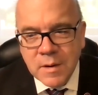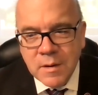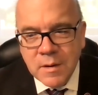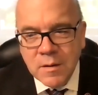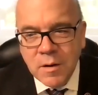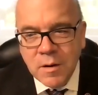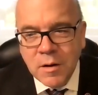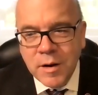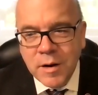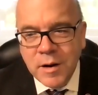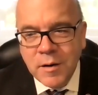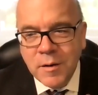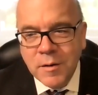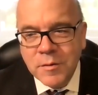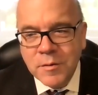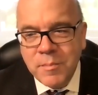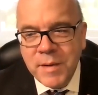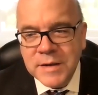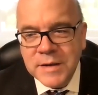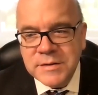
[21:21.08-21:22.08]
All right. All
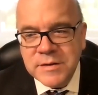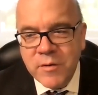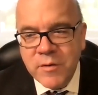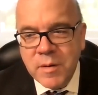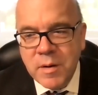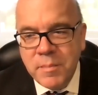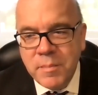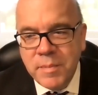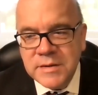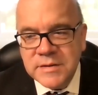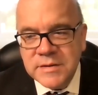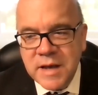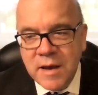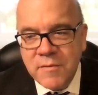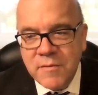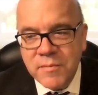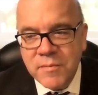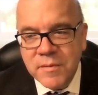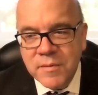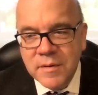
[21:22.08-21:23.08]
the best, everybody. Be safe.